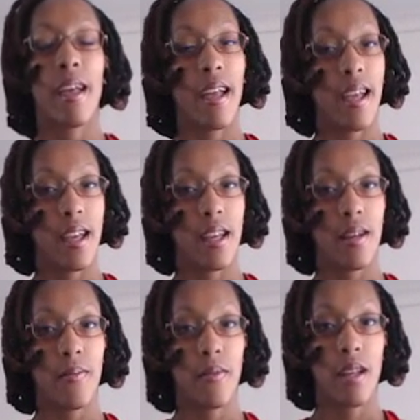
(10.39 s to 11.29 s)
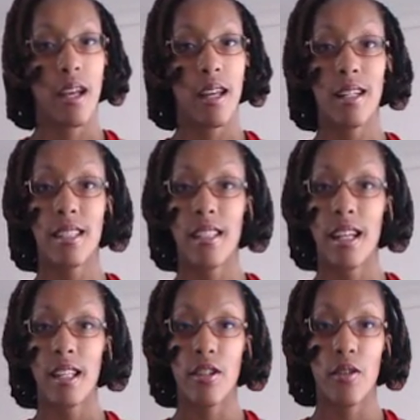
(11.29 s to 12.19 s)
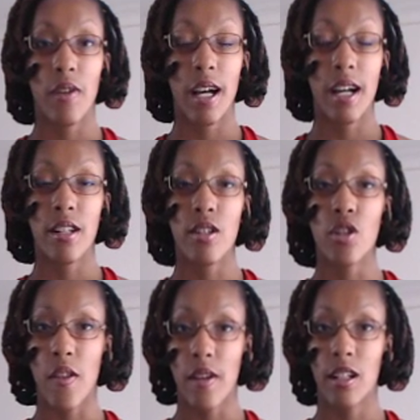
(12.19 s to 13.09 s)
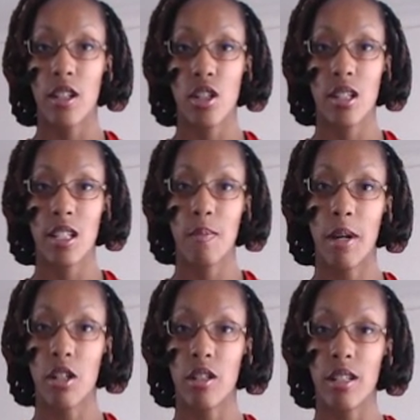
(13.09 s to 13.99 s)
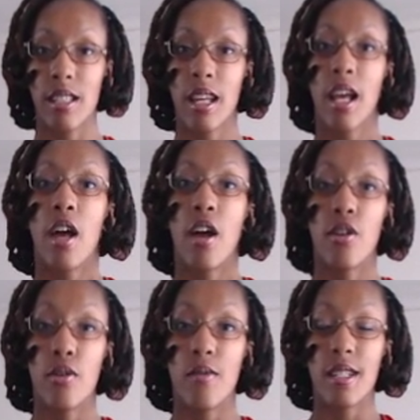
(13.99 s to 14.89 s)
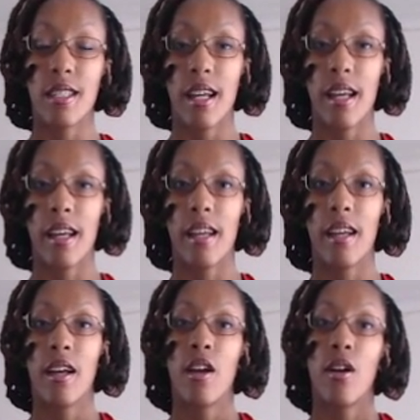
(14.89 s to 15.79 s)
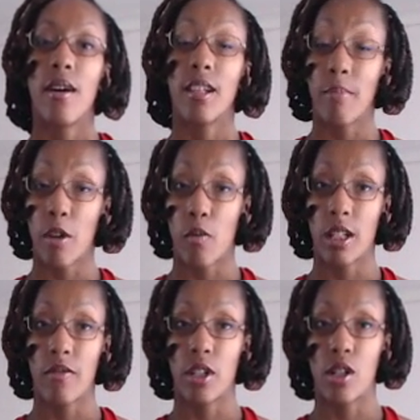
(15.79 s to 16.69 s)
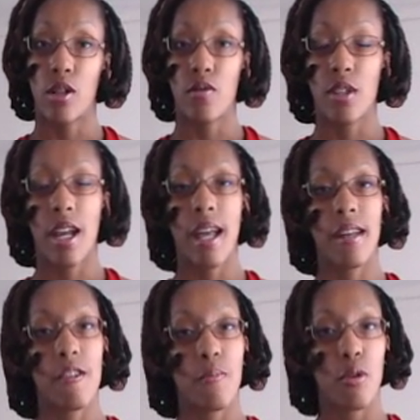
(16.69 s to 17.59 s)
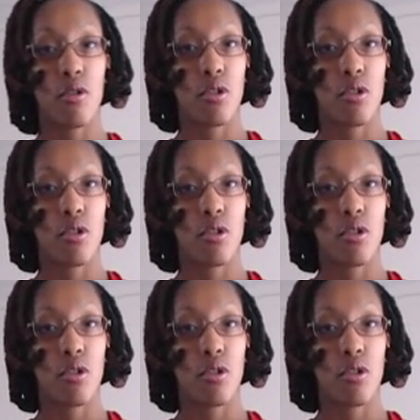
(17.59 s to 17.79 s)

a NSCA certified strength and conditioning specialist, a USA Olympic weightlifting coach, and a sports